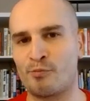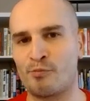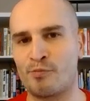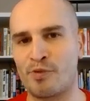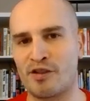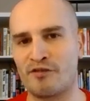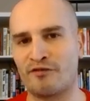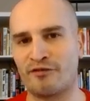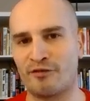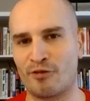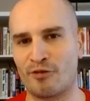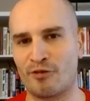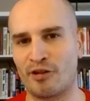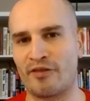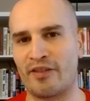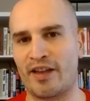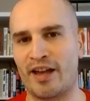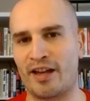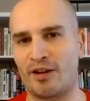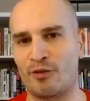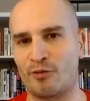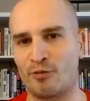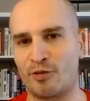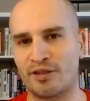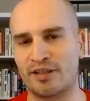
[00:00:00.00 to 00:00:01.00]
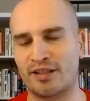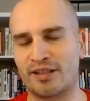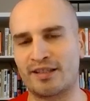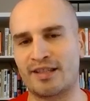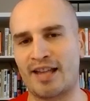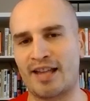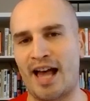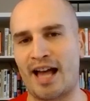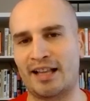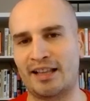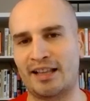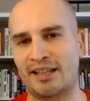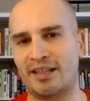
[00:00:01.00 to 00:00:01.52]
before that was
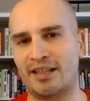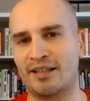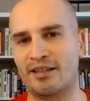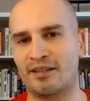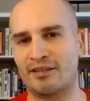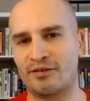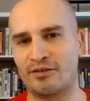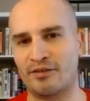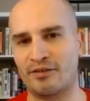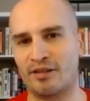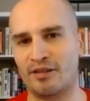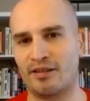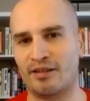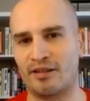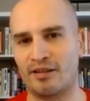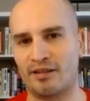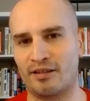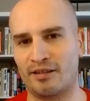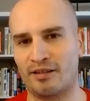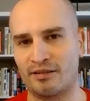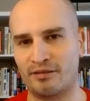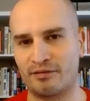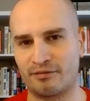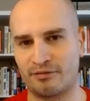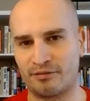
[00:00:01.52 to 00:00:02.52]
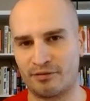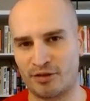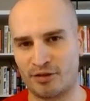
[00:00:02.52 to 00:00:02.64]
exactly the